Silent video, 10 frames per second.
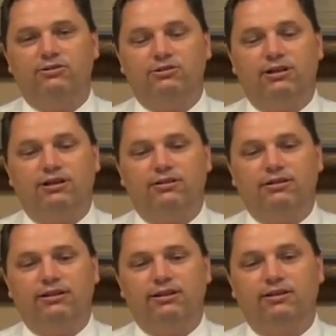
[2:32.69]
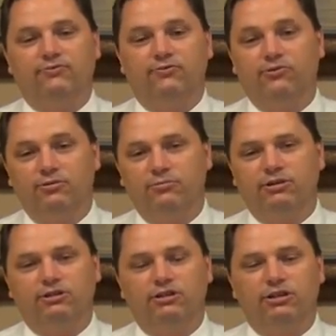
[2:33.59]
and there's a lot of, I think,
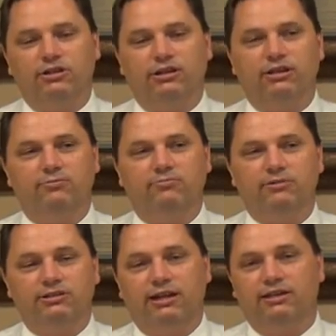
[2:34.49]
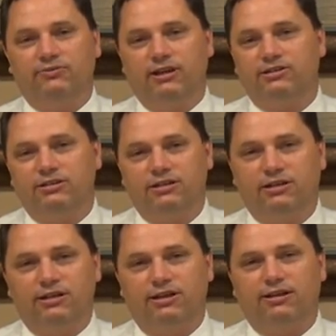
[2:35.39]
fulfillment that you get and satisfaction that
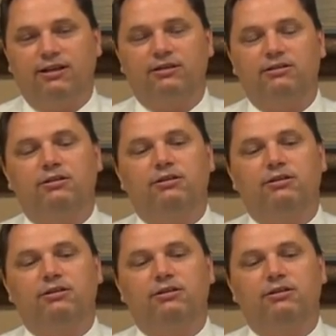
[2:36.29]
you get out of that.